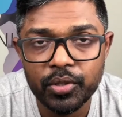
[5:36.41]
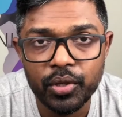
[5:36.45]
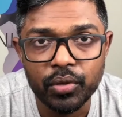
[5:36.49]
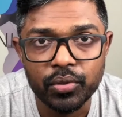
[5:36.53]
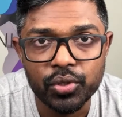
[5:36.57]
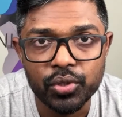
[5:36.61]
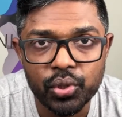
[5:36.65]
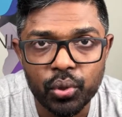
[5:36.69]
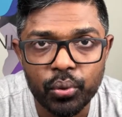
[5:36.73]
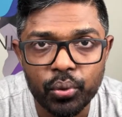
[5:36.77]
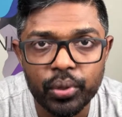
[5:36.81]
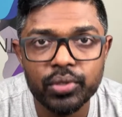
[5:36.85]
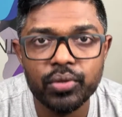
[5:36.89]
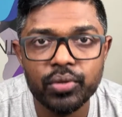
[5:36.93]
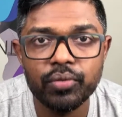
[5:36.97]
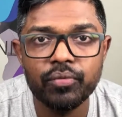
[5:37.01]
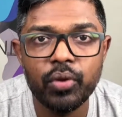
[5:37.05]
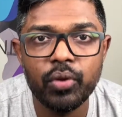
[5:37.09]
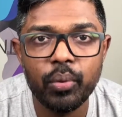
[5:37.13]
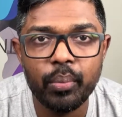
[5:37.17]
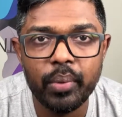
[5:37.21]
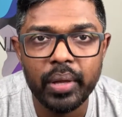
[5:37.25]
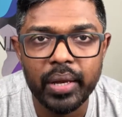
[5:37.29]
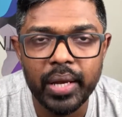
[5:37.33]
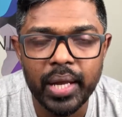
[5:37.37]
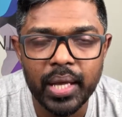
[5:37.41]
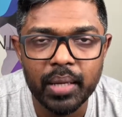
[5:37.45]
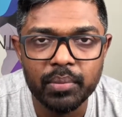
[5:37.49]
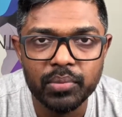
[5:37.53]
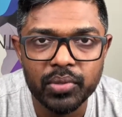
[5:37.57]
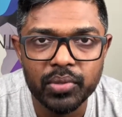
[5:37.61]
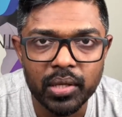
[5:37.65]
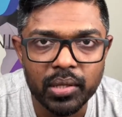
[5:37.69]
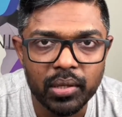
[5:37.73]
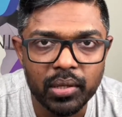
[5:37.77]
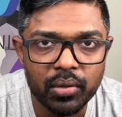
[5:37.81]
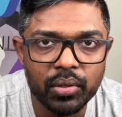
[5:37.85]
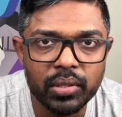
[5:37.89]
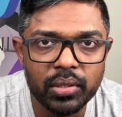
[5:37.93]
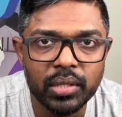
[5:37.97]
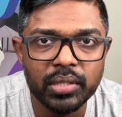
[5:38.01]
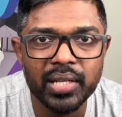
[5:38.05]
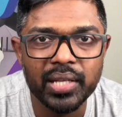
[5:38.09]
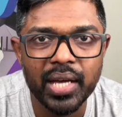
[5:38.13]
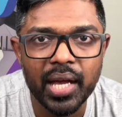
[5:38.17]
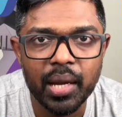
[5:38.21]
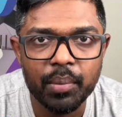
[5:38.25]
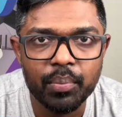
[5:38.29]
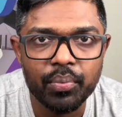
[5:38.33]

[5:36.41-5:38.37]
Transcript: choice of domain names and the entire